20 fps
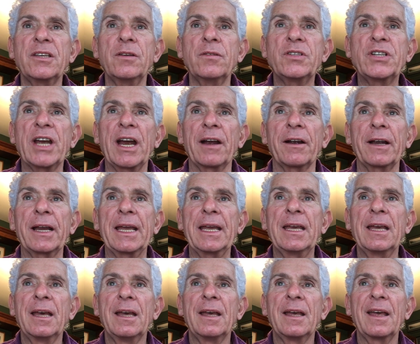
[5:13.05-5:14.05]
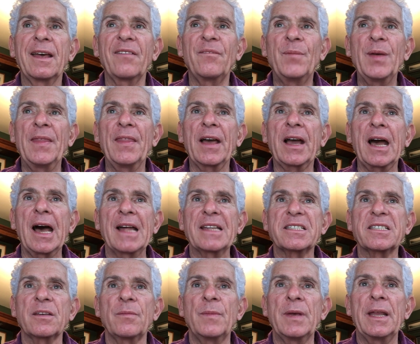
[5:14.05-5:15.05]
You, Jerry, have been the
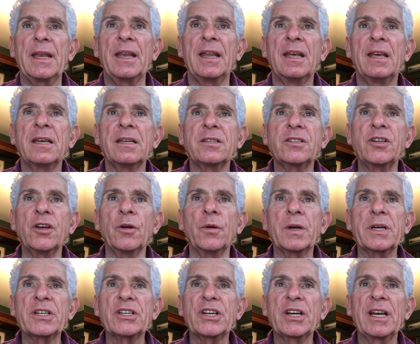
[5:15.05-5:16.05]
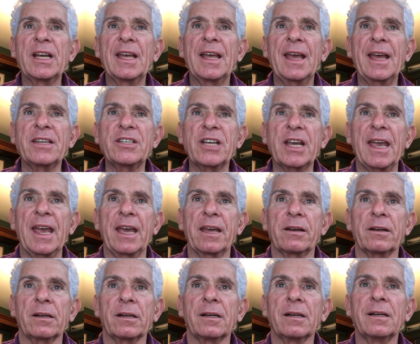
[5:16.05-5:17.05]
consummate Jewish
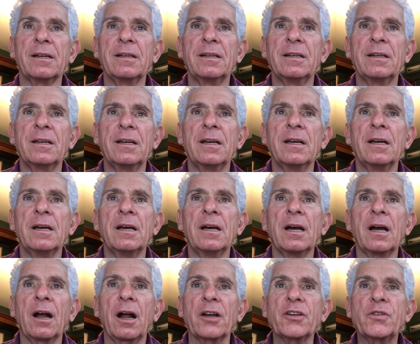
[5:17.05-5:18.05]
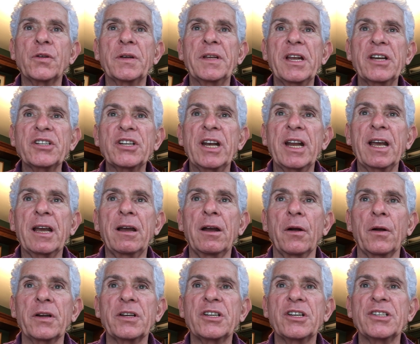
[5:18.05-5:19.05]
educator. Our tradition
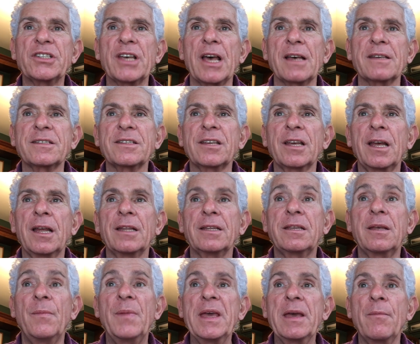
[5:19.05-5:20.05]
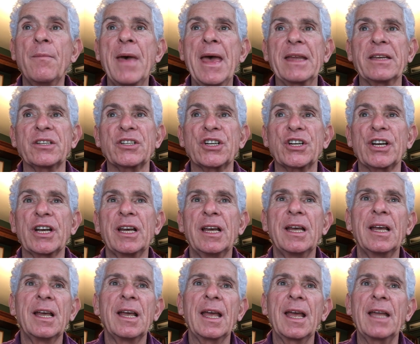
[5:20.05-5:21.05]
encourages us to be a mensch,
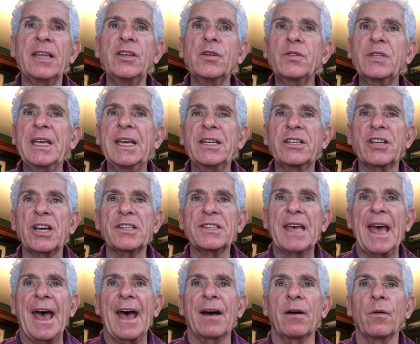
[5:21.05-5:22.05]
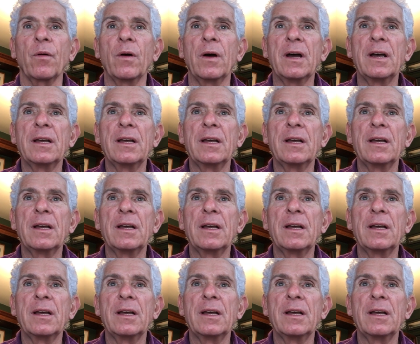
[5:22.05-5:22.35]
and you teach us how.